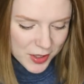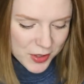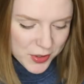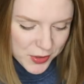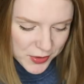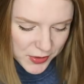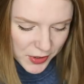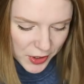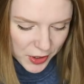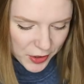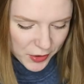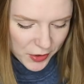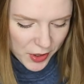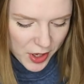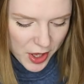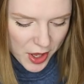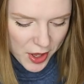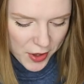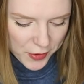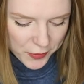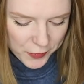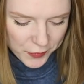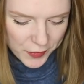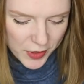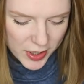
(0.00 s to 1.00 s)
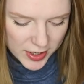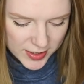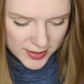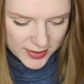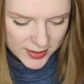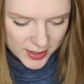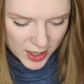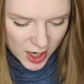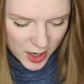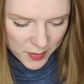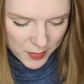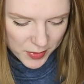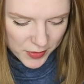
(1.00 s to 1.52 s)
so
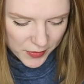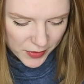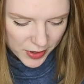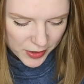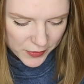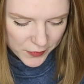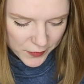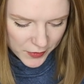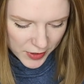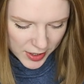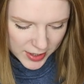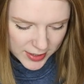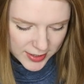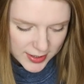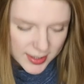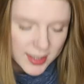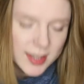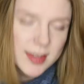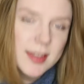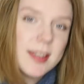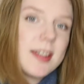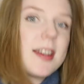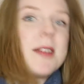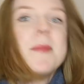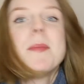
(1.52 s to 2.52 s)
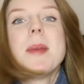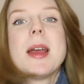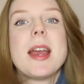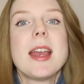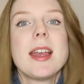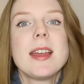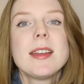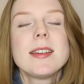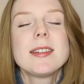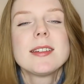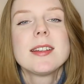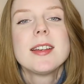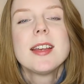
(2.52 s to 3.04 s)
First up, the very first thing that I
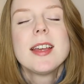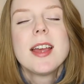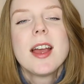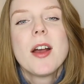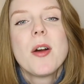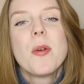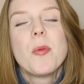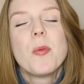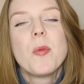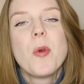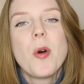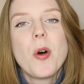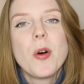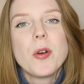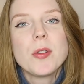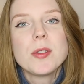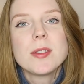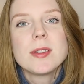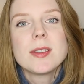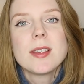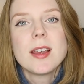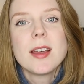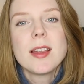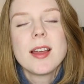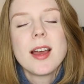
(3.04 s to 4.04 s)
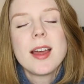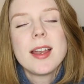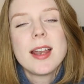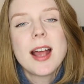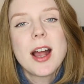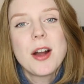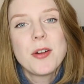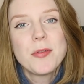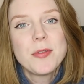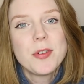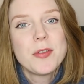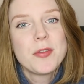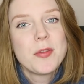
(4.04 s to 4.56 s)
made was an
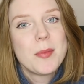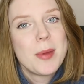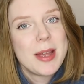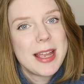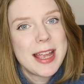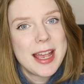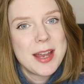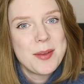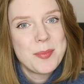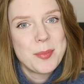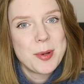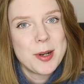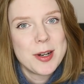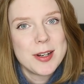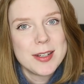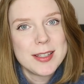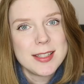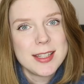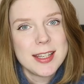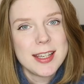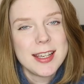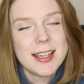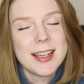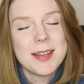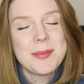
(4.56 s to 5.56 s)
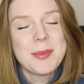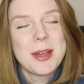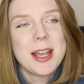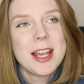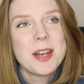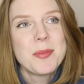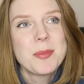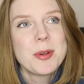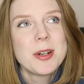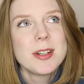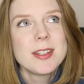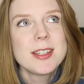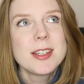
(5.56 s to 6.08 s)
outfit for my hen party and my
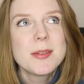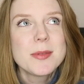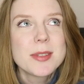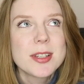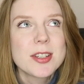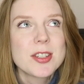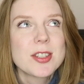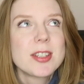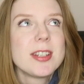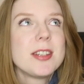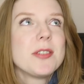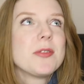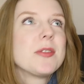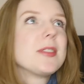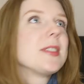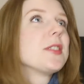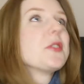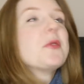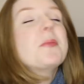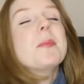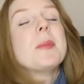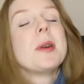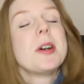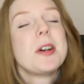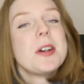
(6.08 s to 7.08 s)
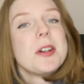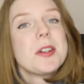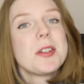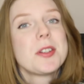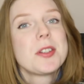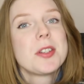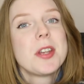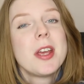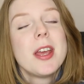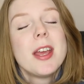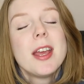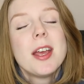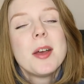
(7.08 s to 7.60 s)
hen party was actually not until
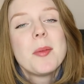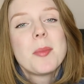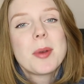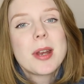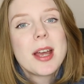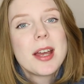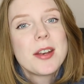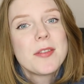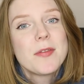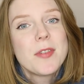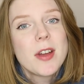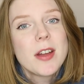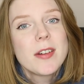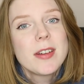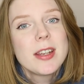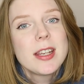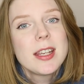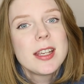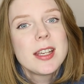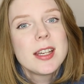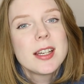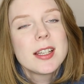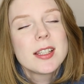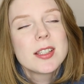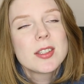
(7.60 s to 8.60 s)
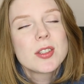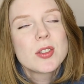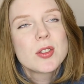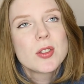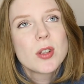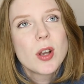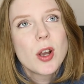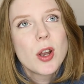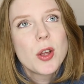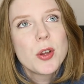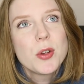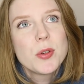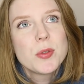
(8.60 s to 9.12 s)
March but I had a very
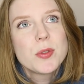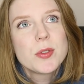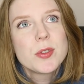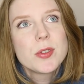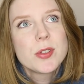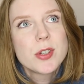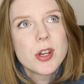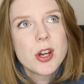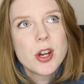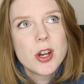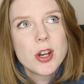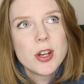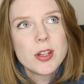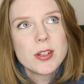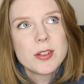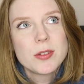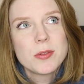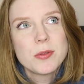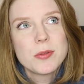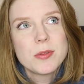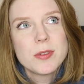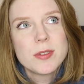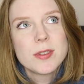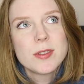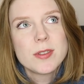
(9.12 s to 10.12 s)
slow start to all the